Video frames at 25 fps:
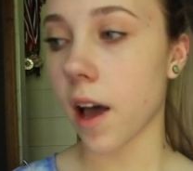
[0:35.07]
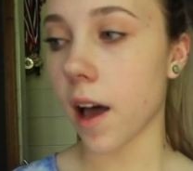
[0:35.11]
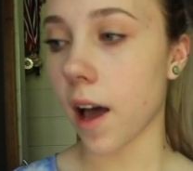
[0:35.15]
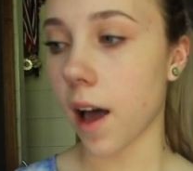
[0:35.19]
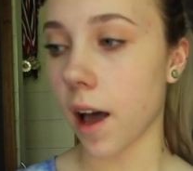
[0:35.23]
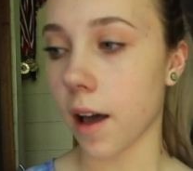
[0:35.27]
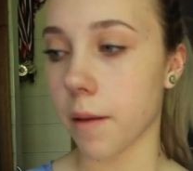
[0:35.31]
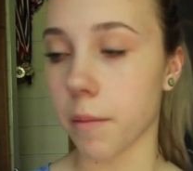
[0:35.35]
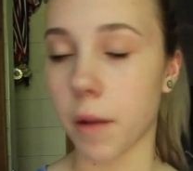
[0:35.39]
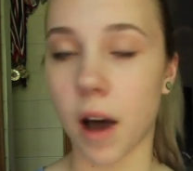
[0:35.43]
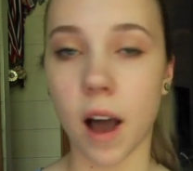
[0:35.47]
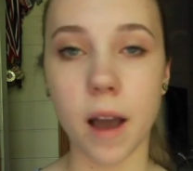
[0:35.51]

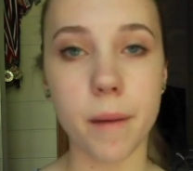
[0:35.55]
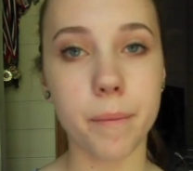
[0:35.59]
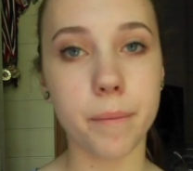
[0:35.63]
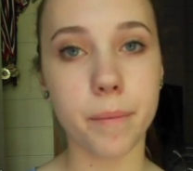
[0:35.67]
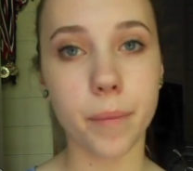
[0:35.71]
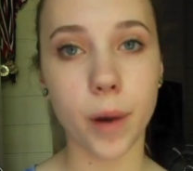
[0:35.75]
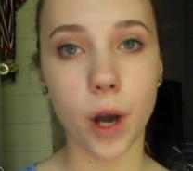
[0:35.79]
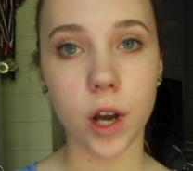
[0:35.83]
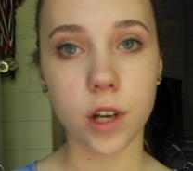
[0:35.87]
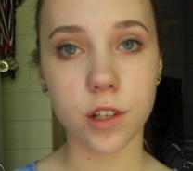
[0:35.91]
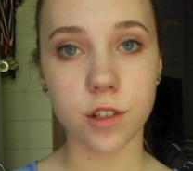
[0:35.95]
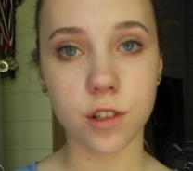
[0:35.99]
I
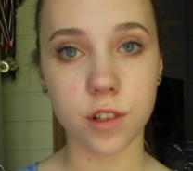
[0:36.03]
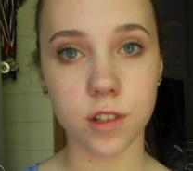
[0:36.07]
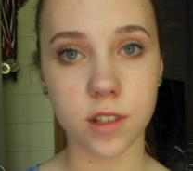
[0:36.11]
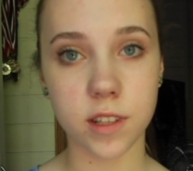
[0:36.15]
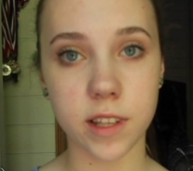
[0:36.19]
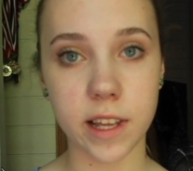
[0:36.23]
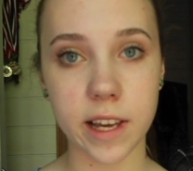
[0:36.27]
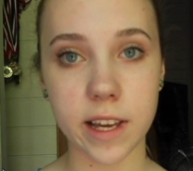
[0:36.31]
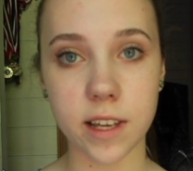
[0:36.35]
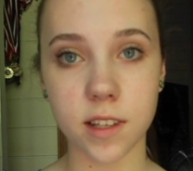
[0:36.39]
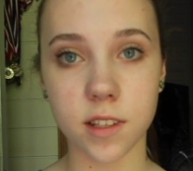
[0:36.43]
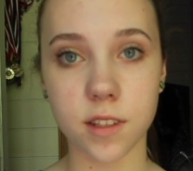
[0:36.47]
purchased
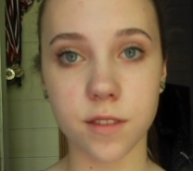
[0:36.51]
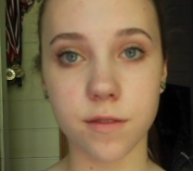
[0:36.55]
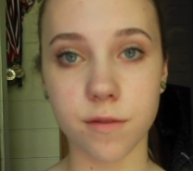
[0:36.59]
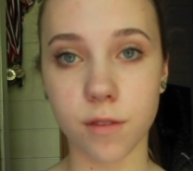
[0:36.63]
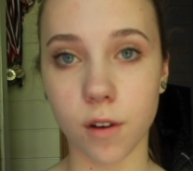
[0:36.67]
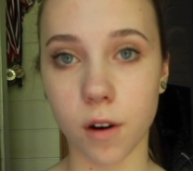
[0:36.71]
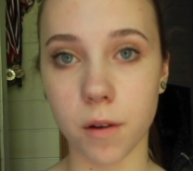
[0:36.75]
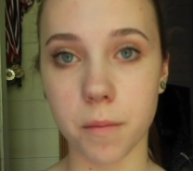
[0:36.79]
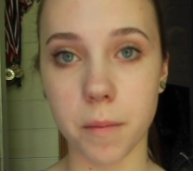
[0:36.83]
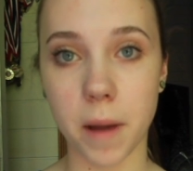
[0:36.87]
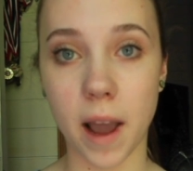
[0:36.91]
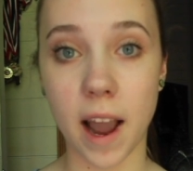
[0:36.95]
these
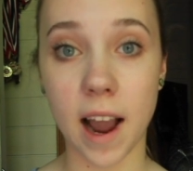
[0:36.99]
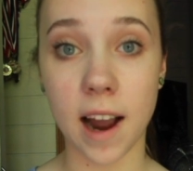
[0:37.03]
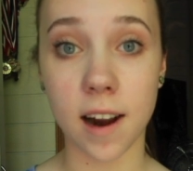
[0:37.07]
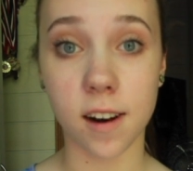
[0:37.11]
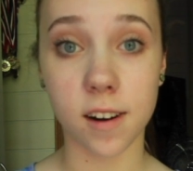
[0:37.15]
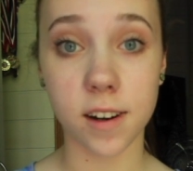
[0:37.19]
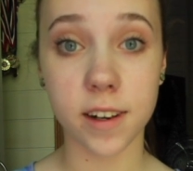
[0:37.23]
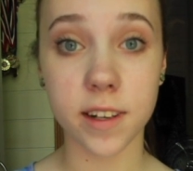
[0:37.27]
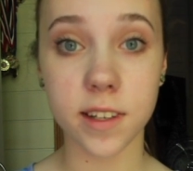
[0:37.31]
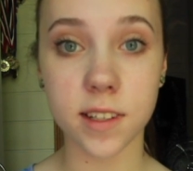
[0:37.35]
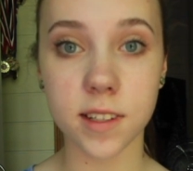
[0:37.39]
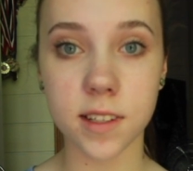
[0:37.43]
from
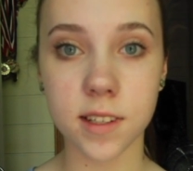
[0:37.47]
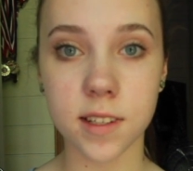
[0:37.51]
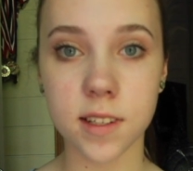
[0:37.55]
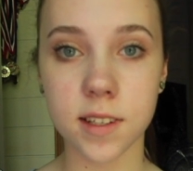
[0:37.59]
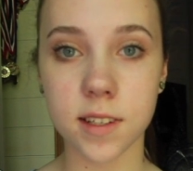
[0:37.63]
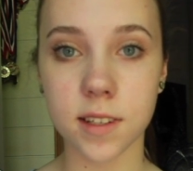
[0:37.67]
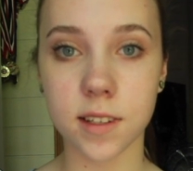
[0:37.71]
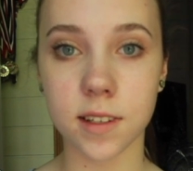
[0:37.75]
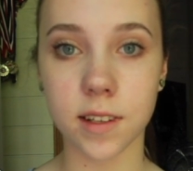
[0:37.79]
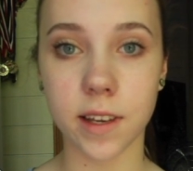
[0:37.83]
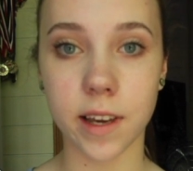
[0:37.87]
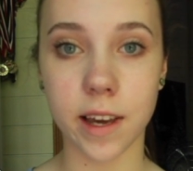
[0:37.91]

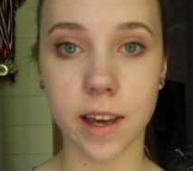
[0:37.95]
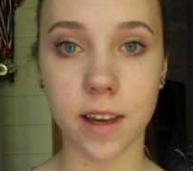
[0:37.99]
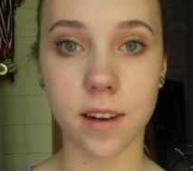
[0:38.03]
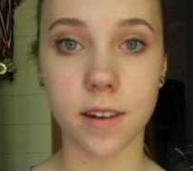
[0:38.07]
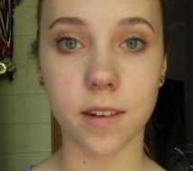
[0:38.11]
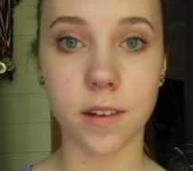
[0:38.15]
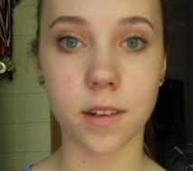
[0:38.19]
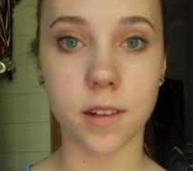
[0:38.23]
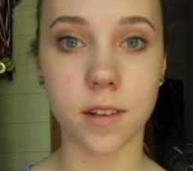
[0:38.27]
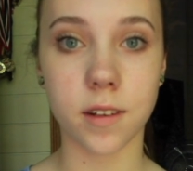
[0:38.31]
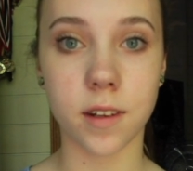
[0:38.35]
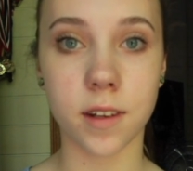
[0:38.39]
Harrods
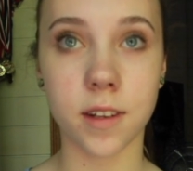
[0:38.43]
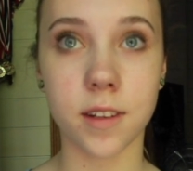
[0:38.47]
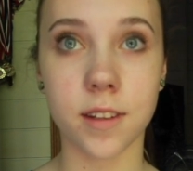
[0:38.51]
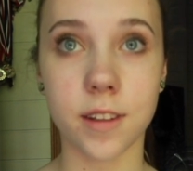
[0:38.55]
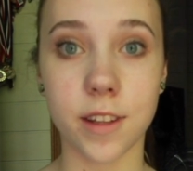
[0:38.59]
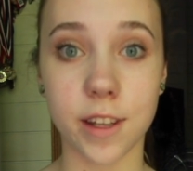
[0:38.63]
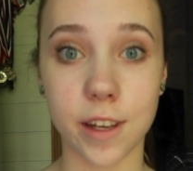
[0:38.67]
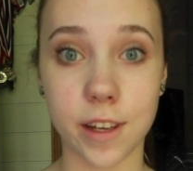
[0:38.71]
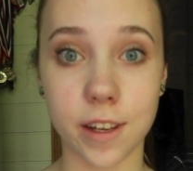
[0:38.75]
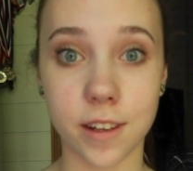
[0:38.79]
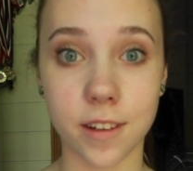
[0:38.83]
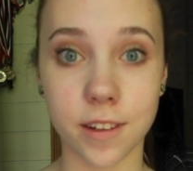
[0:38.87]
in
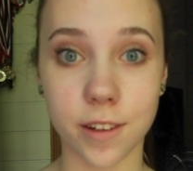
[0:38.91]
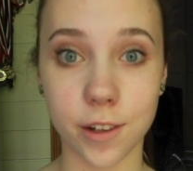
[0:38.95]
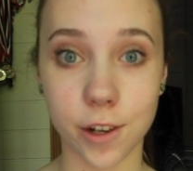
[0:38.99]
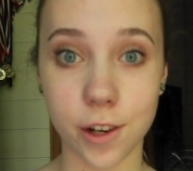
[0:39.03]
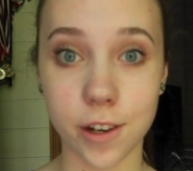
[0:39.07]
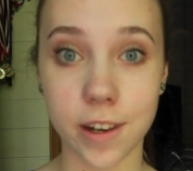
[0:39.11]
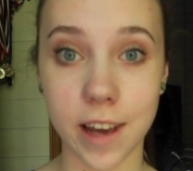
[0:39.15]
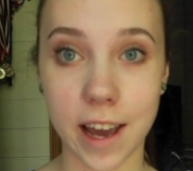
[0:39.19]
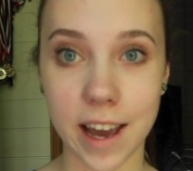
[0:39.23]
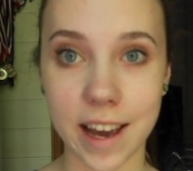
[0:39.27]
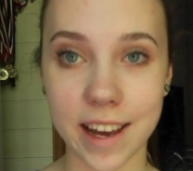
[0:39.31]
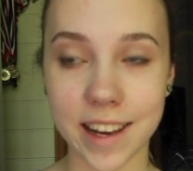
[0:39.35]
the
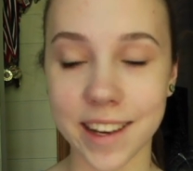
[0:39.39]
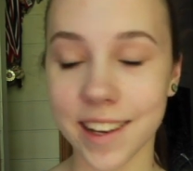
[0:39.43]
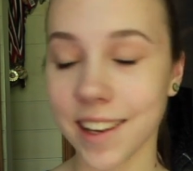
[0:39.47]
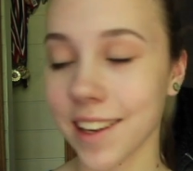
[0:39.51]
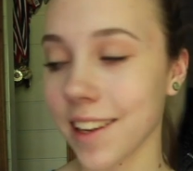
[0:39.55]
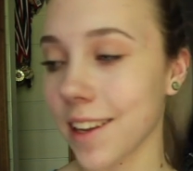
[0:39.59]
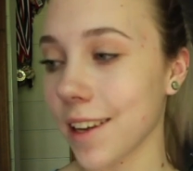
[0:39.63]
UK,